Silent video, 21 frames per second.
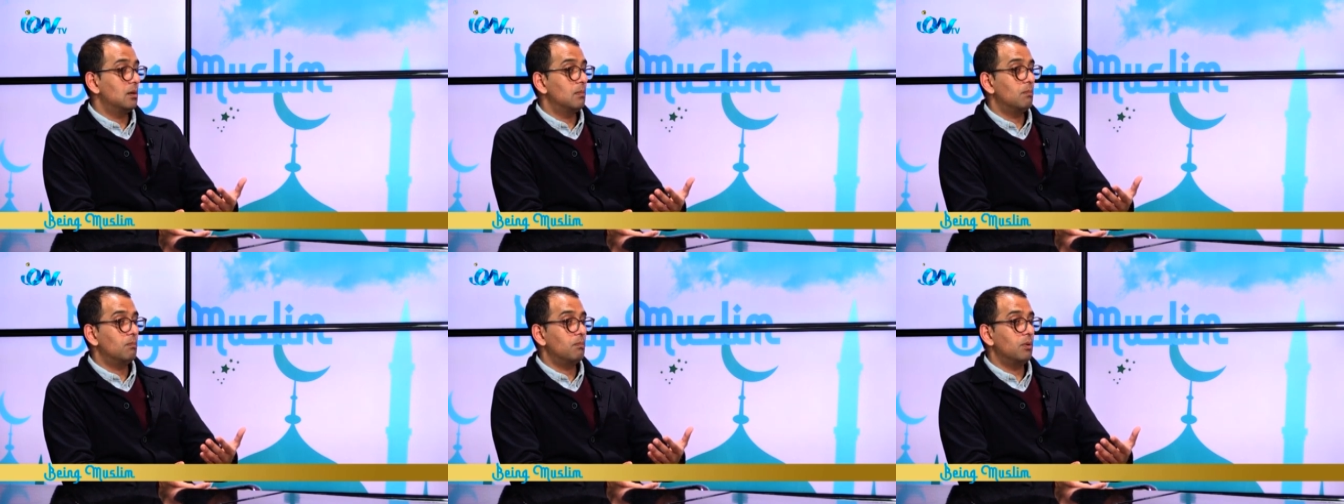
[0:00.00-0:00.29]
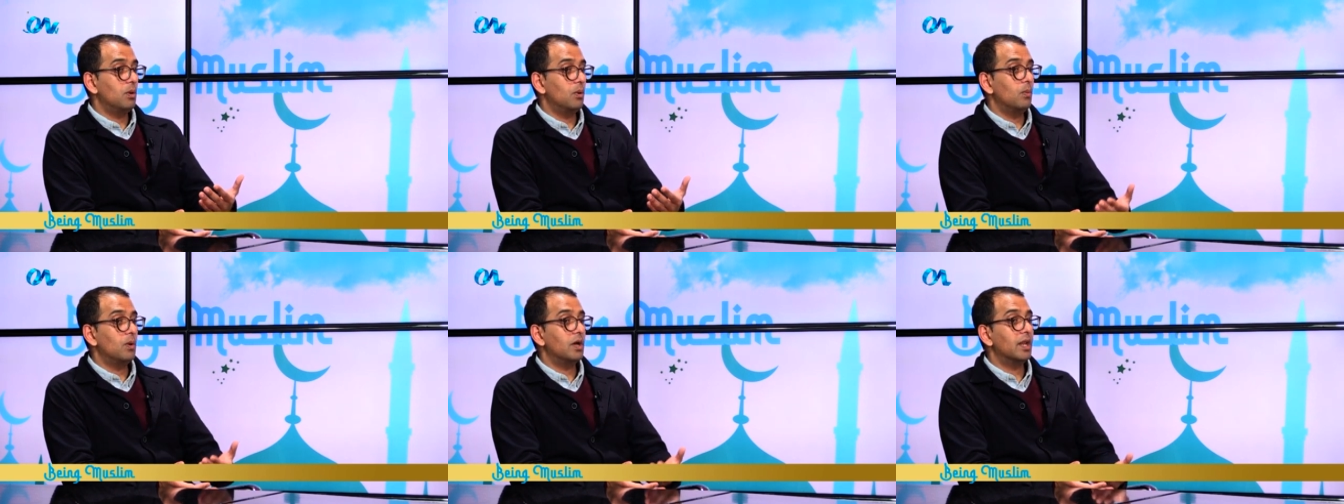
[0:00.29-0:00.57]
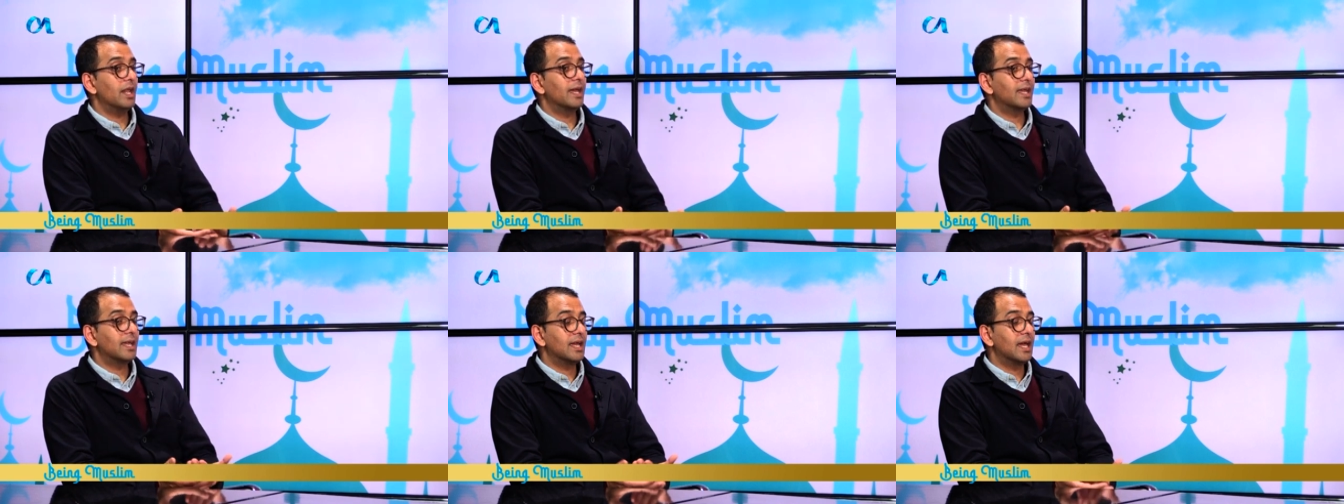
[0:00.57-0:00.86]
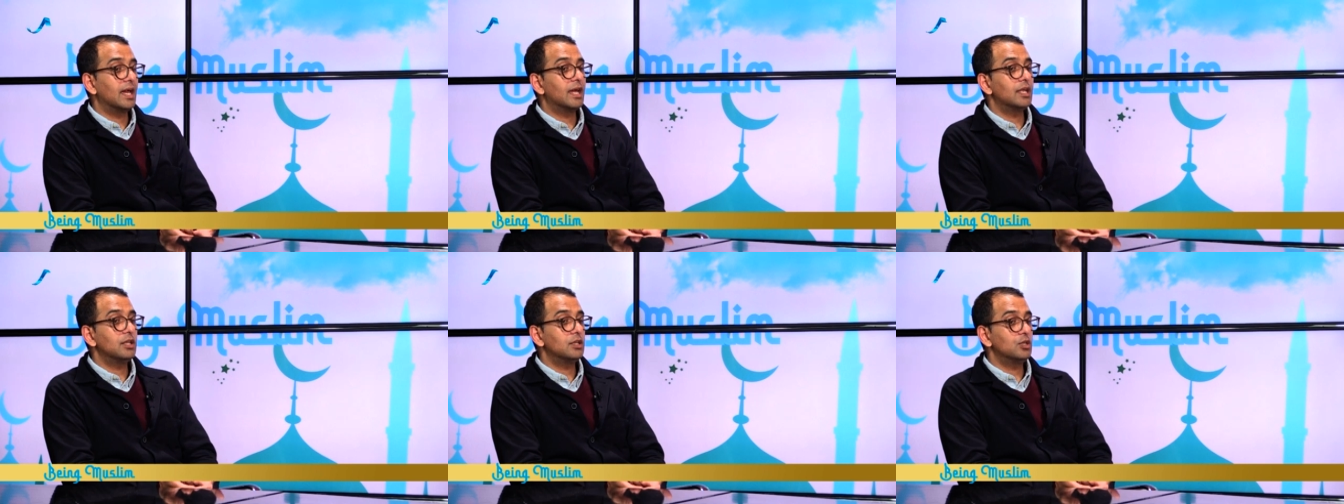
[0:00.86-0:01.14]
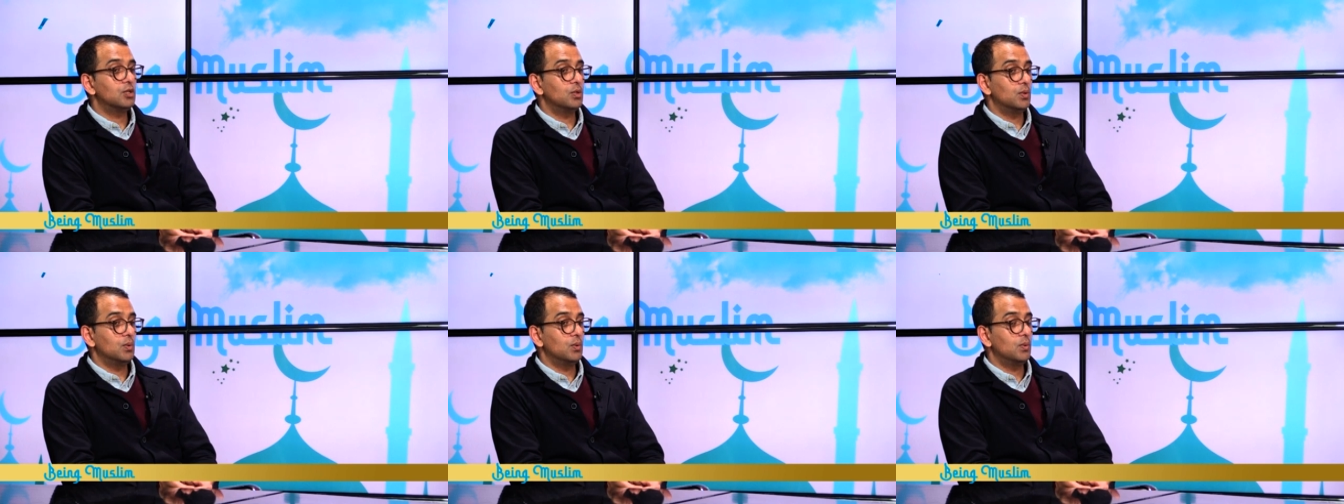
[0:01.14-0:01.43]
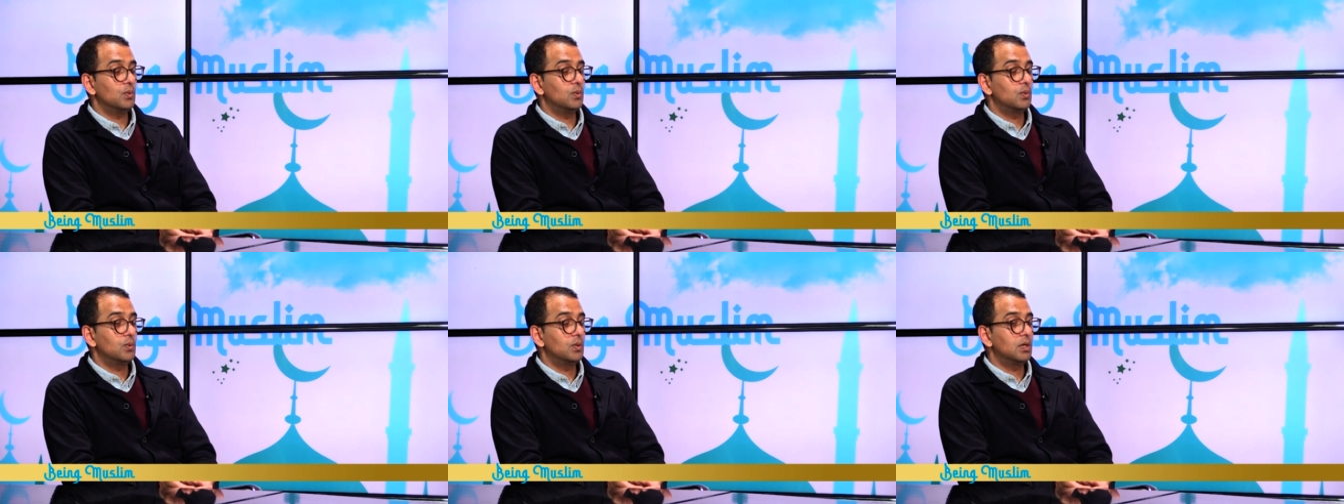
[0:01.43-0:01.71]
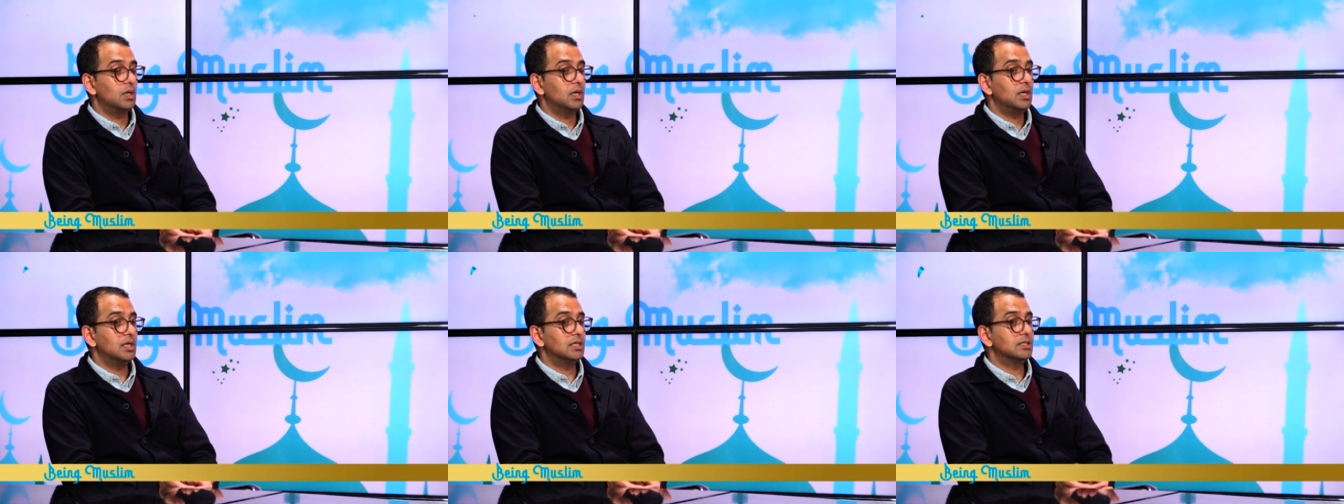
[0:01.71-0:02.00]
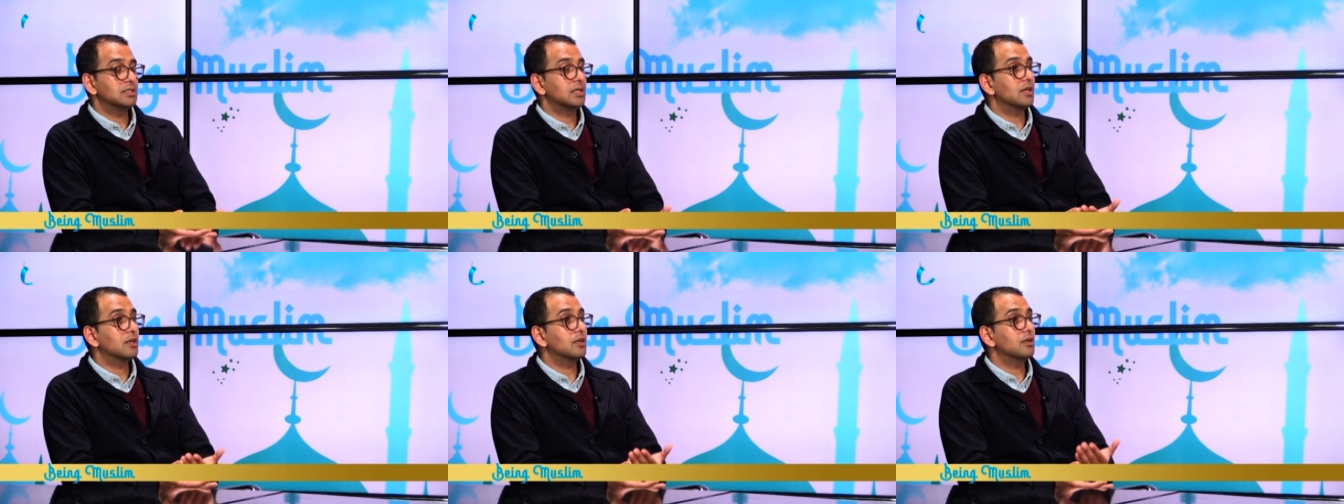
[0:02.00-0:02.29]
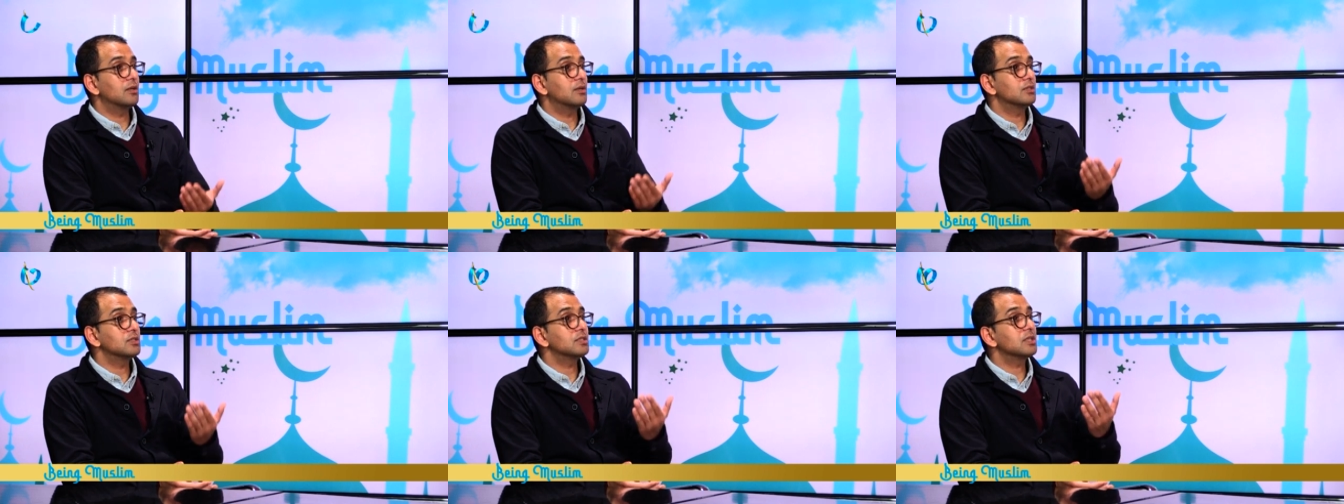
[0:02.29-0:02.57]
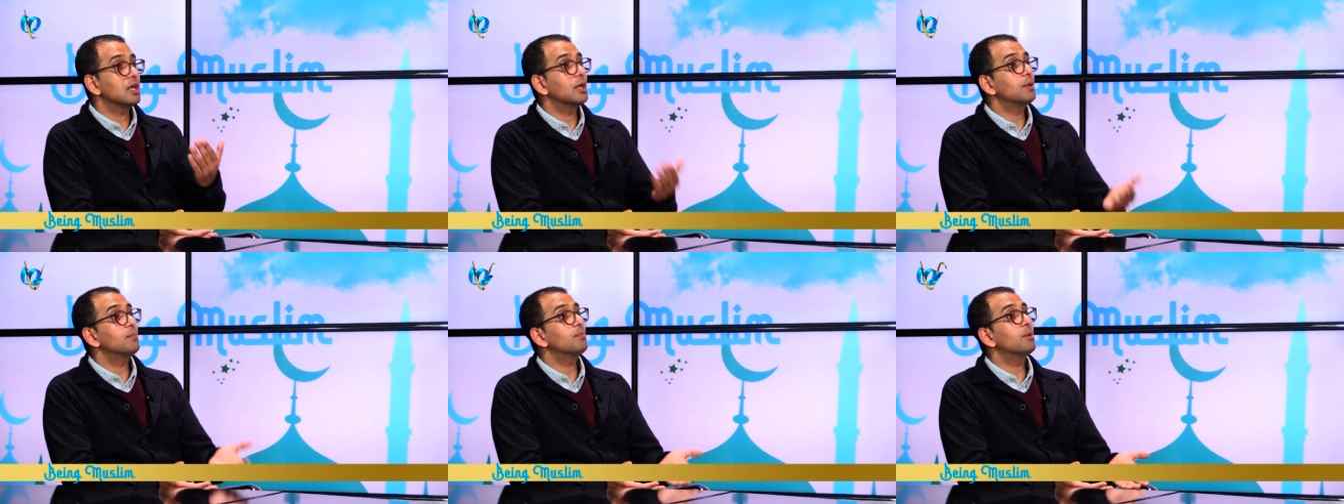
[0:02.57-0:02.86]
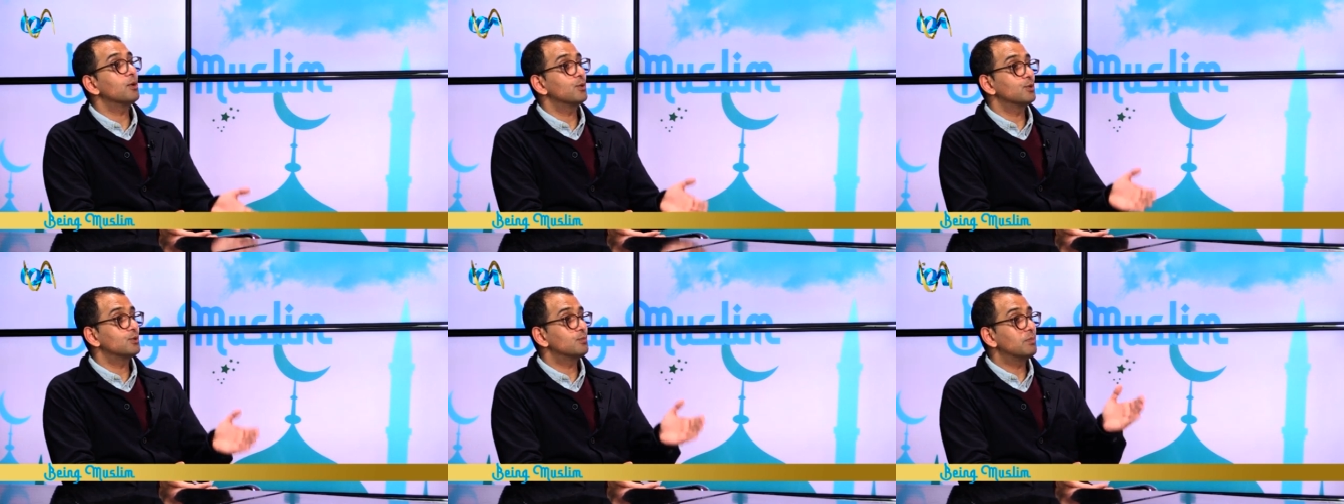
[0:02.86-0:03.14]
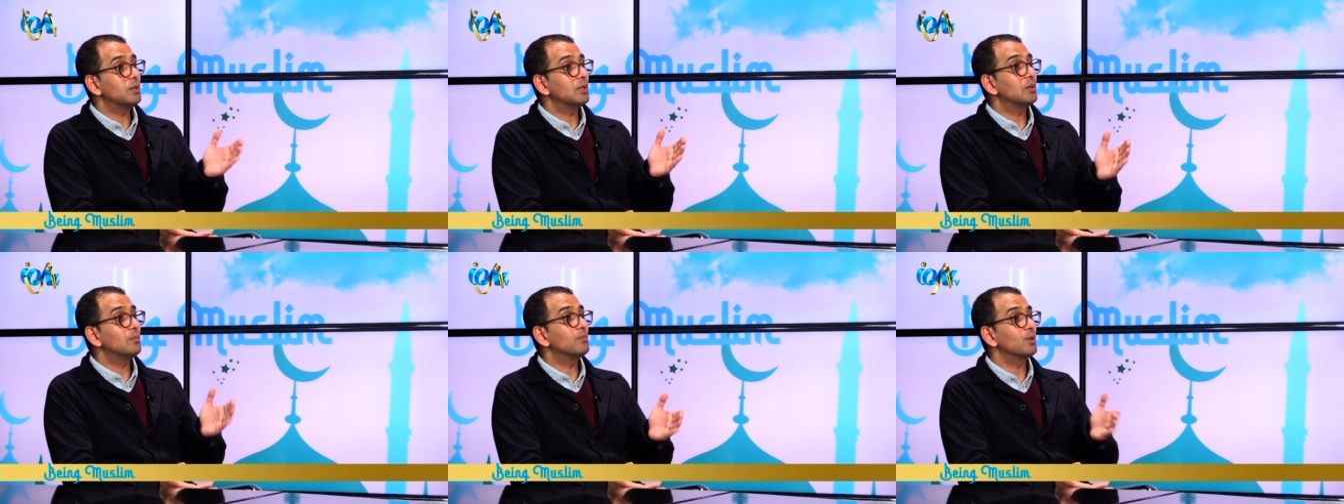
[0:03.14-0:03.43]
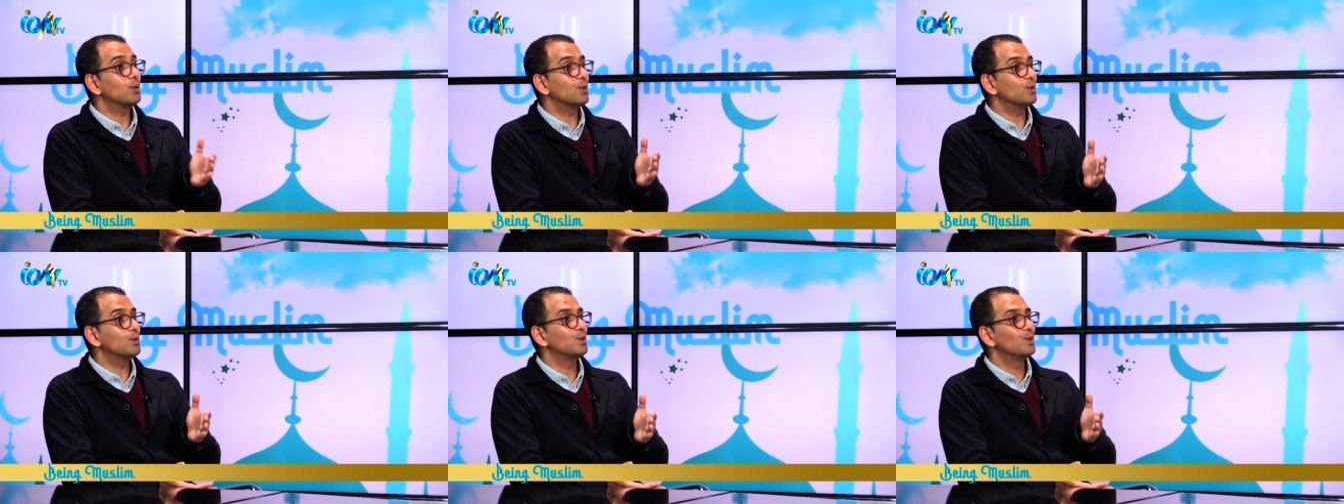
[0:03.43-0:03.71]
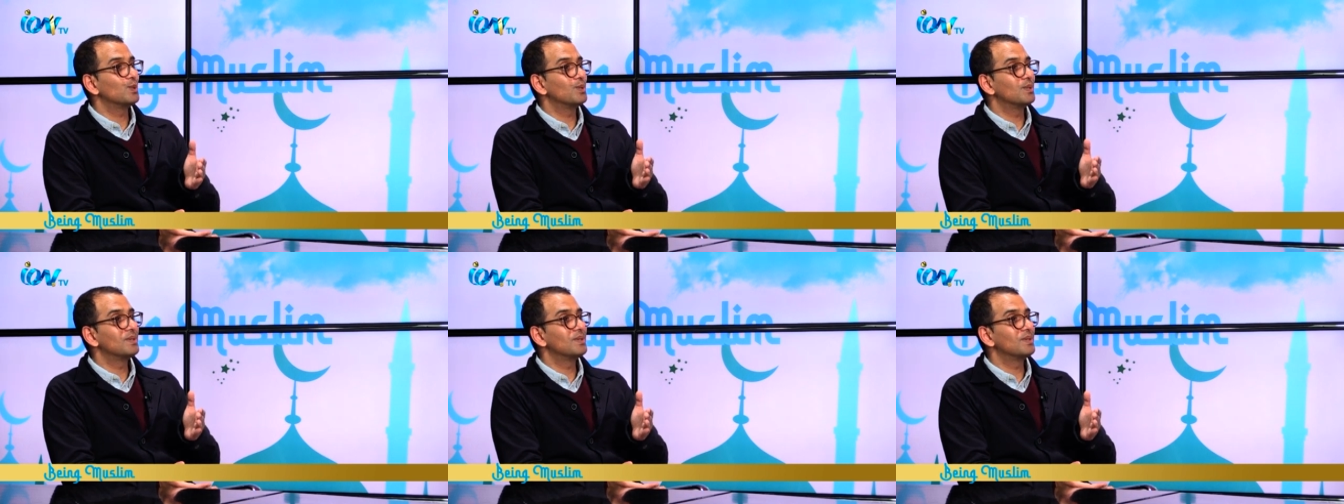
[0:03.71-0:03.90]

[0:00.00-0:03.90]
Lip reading: But what I can do is I can signpost people